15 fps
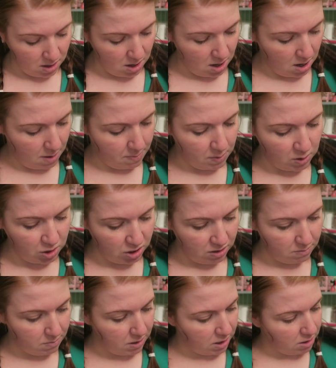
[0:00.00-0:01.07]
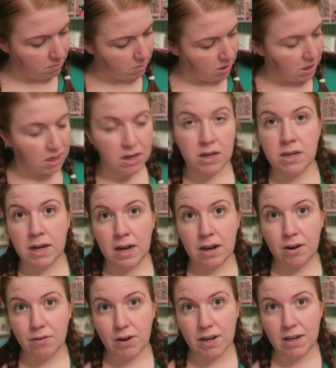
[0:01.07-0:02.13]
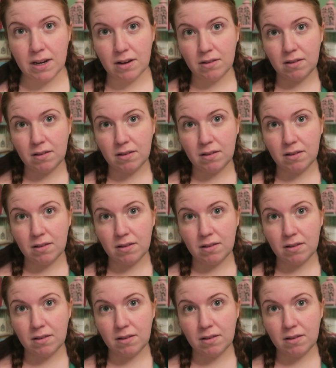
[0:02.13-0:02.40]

Uh, apologies about my attire right now.